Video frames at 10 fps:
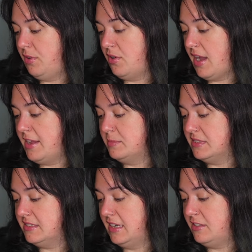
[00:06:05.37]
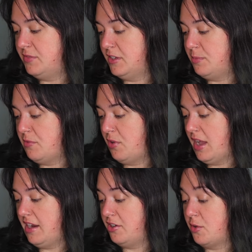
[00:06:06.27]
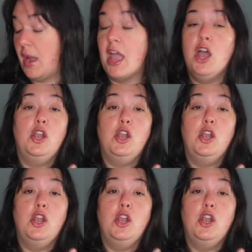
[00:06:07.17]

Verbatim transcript: your items in today's fix before I headed your way.